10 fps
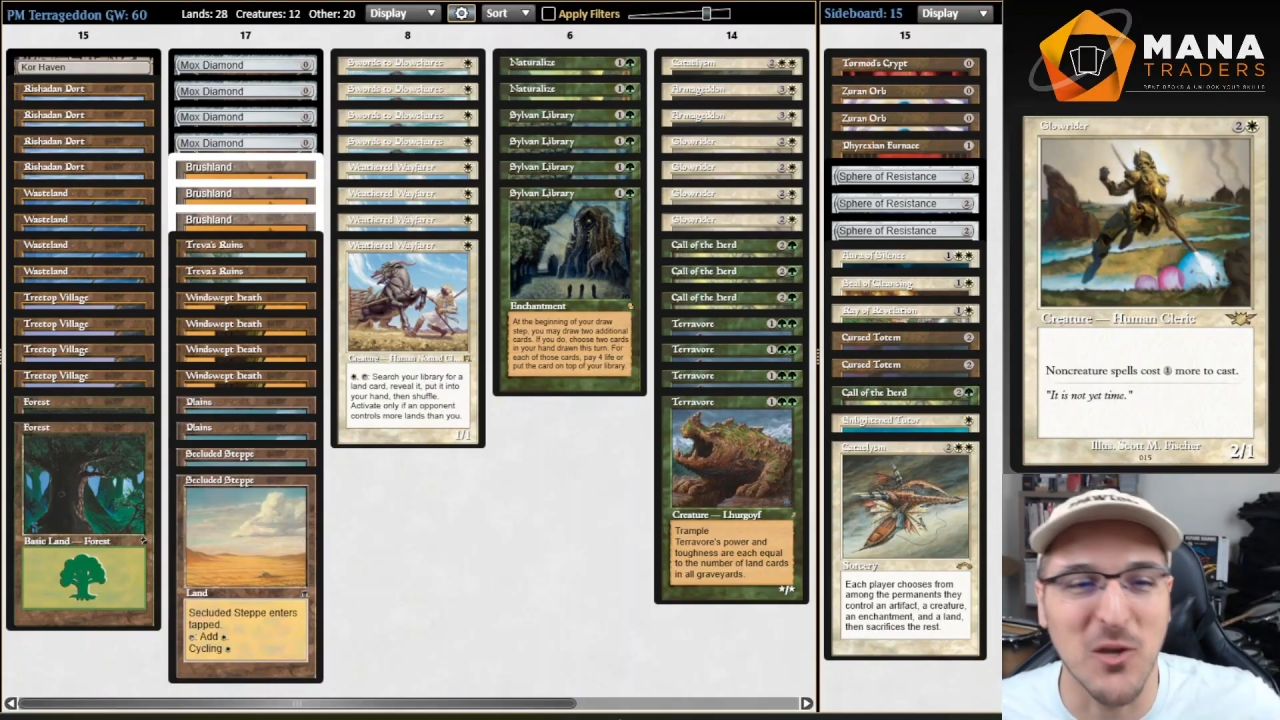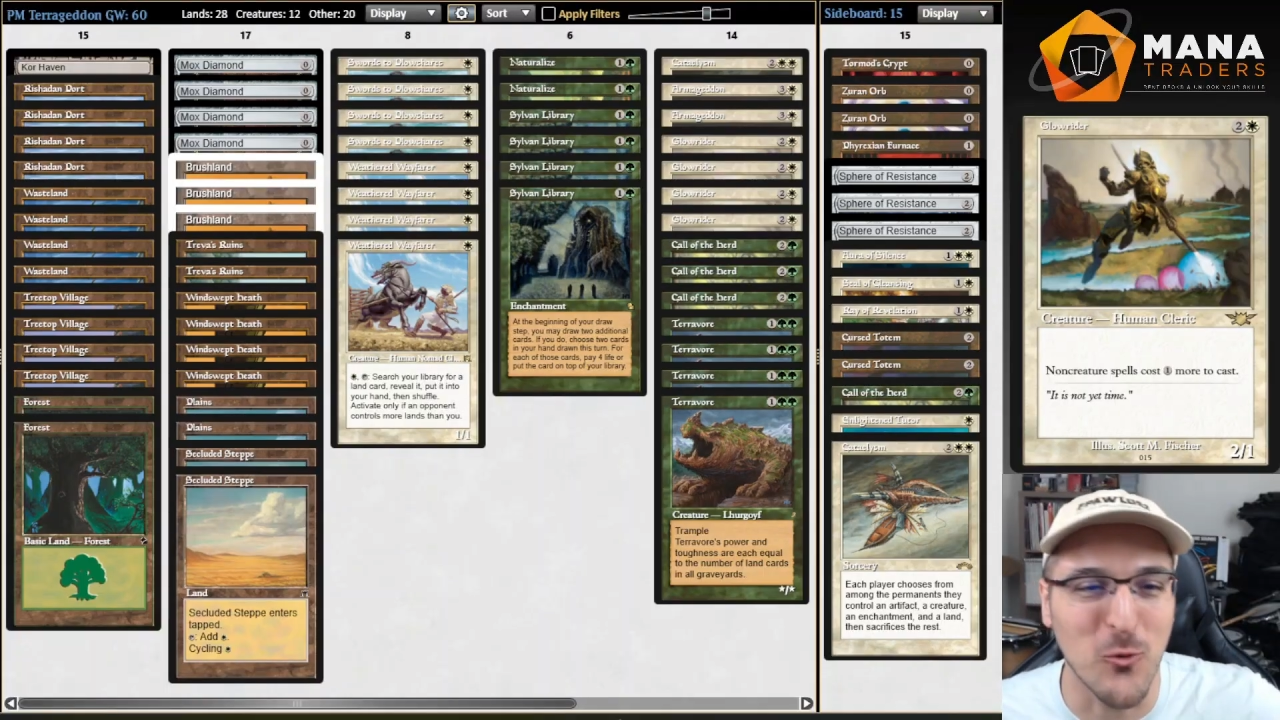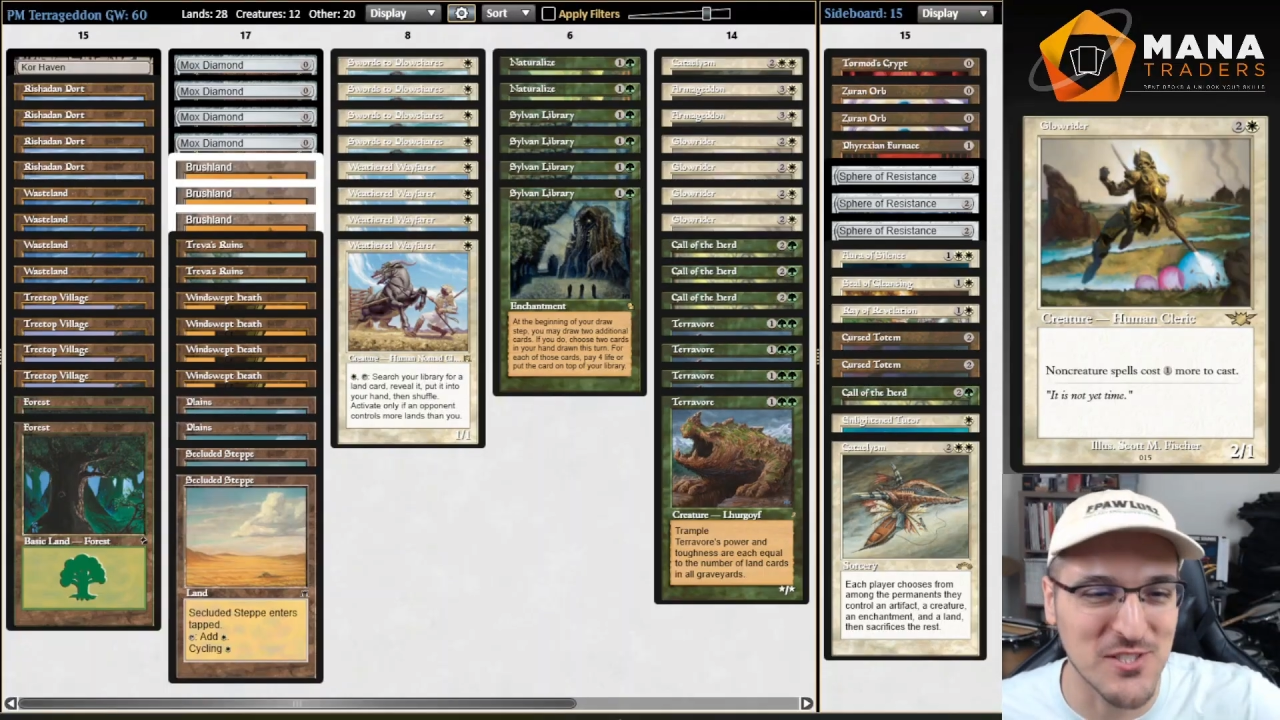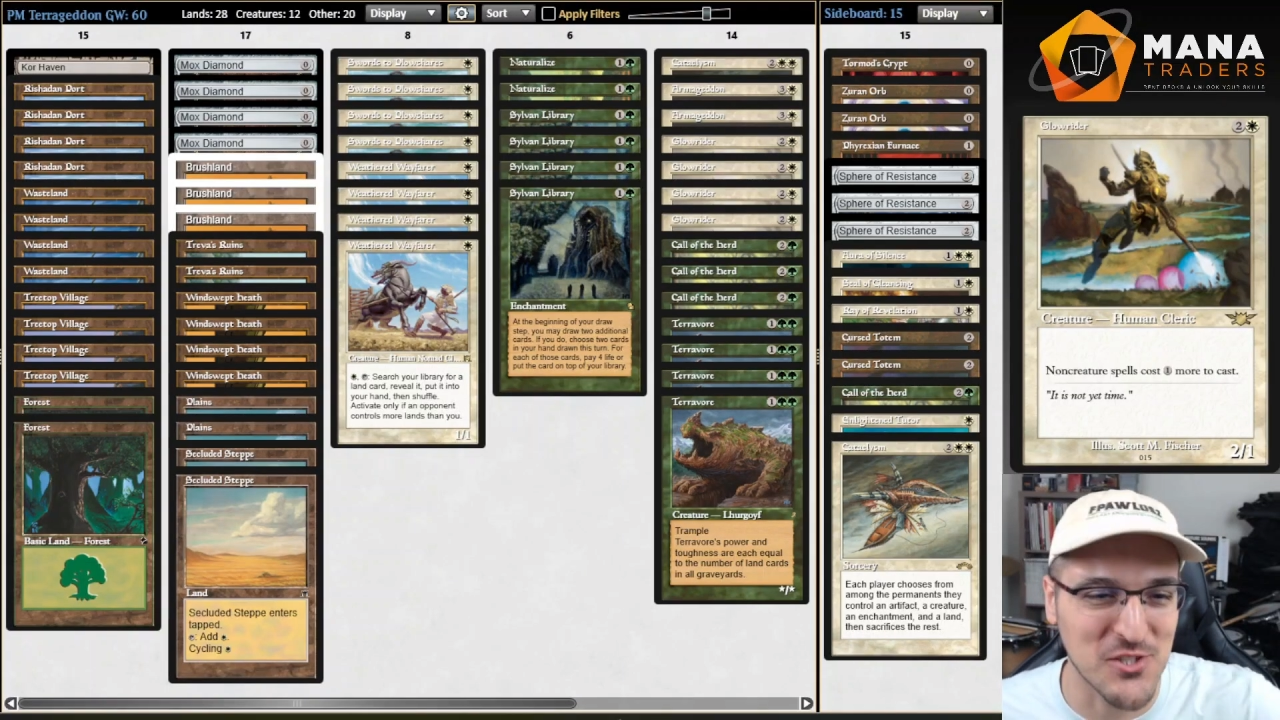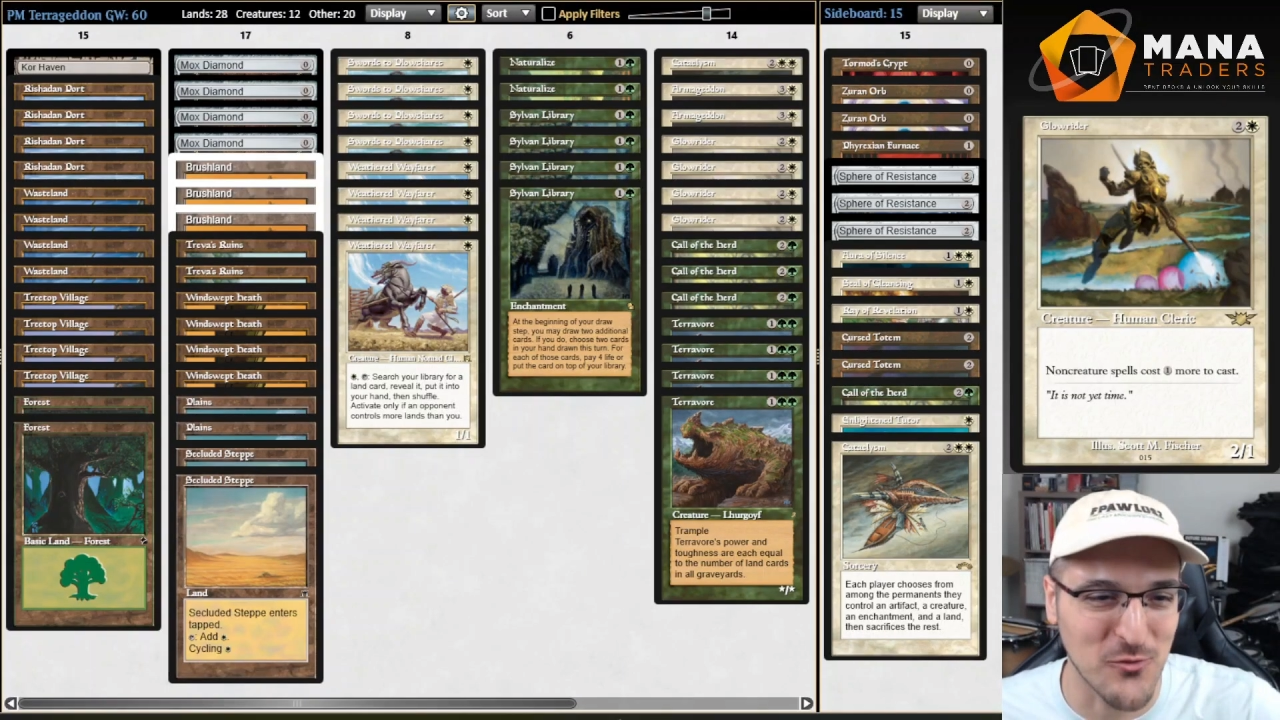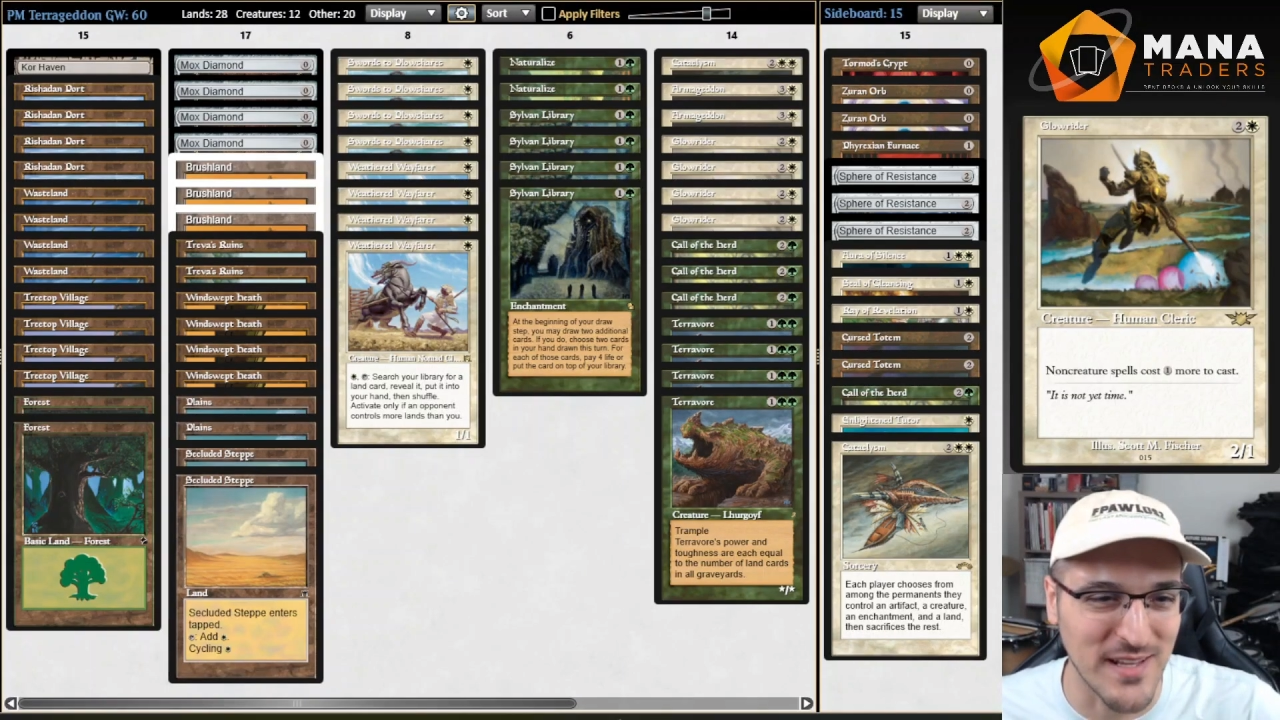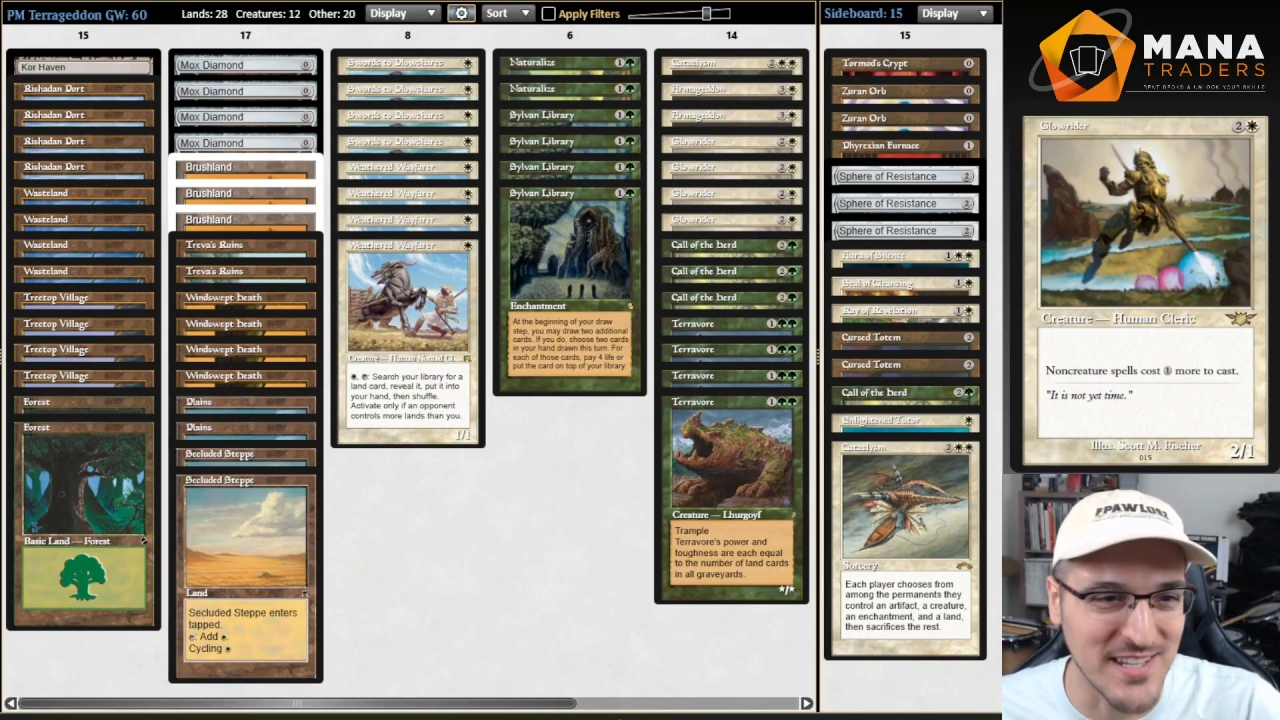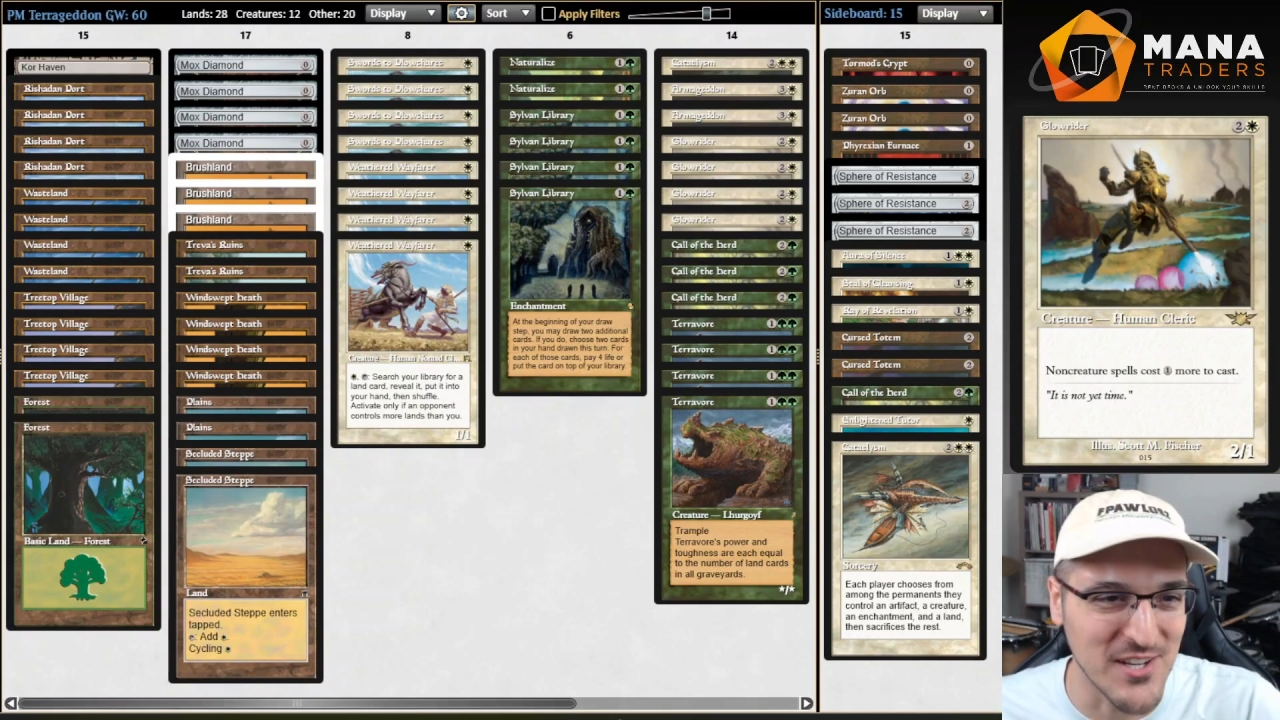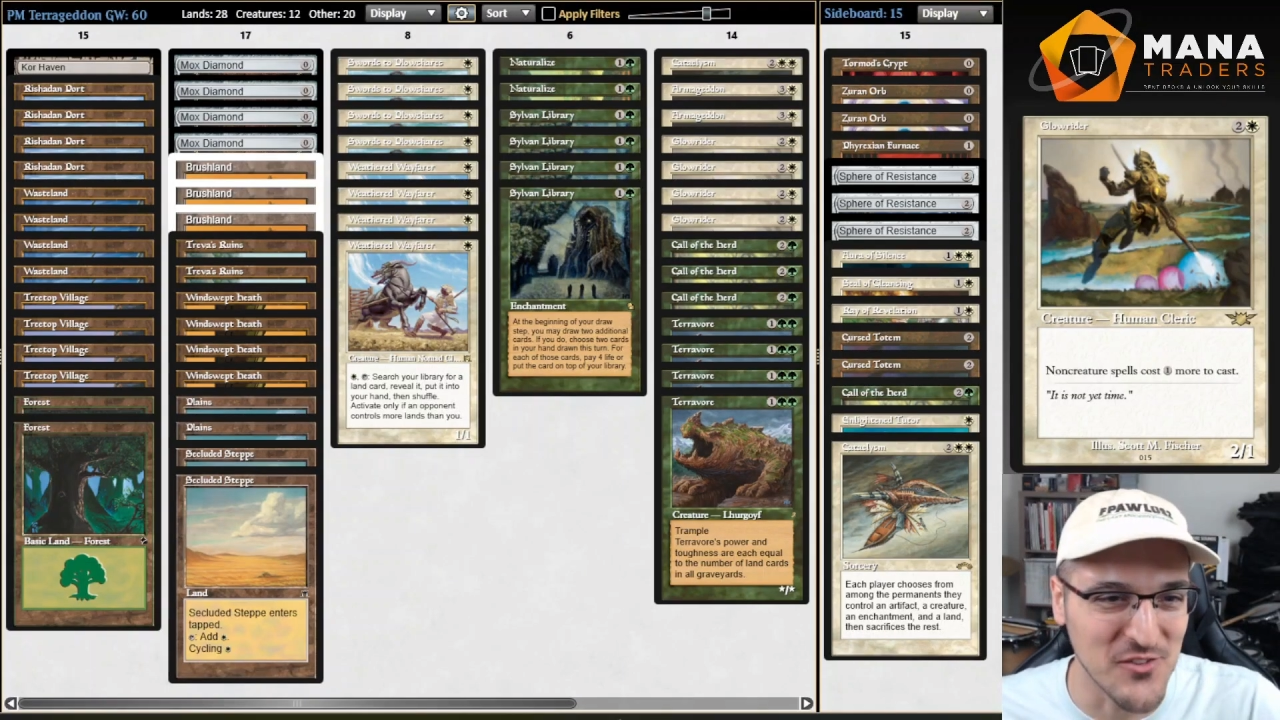question right here.